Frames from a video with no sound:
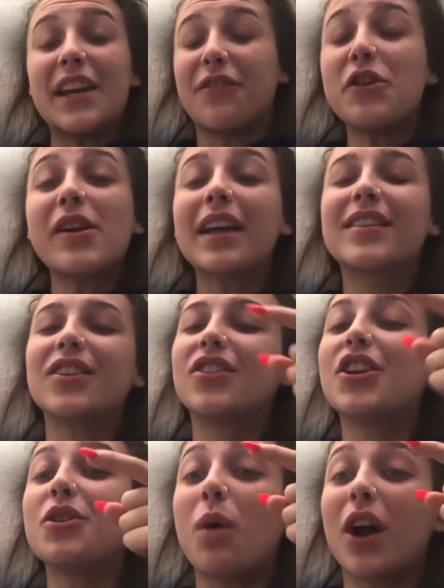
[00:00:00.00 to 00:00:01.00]
And if you guys
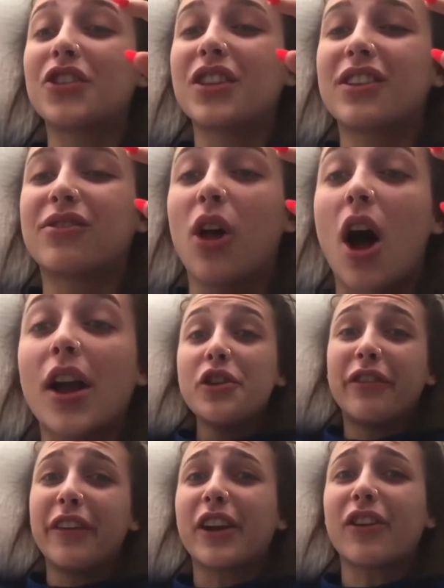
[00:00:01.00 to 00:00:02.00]
continue watching this vlog, you'll
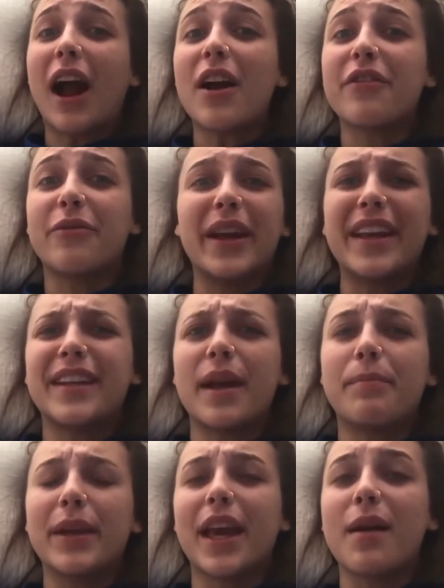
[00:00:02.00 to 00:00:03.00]
figure out if we ended
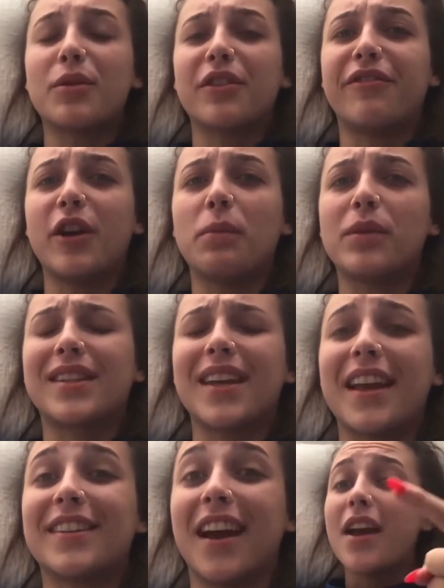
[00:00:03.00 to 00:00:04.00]
up being able to film with
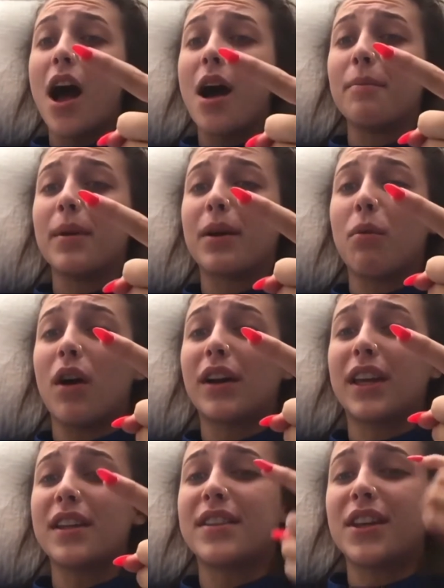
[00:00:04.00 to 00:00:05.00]
Santa. Um,
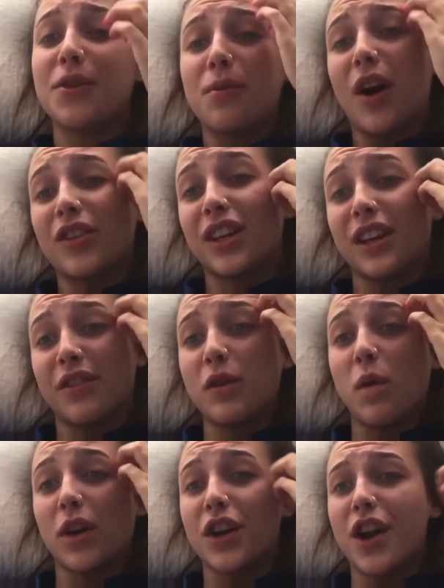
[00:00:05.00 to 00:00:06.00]
continue watching if you
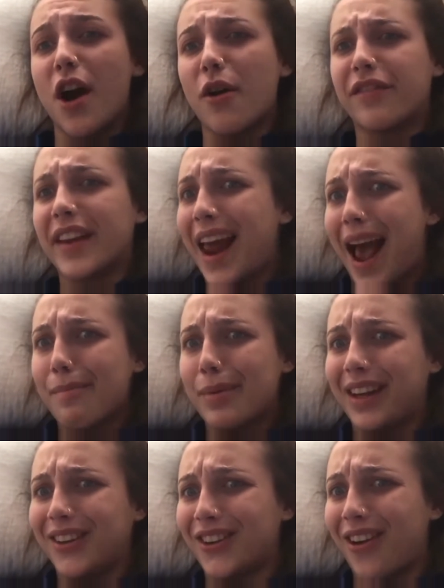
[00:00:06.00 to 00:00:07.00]
want to know if it
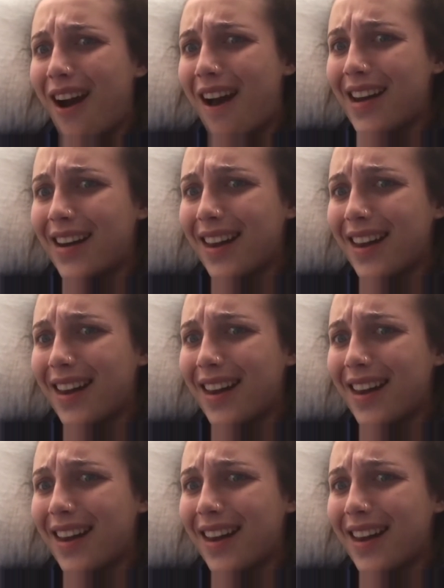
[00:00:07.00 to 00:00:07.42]
happened or not.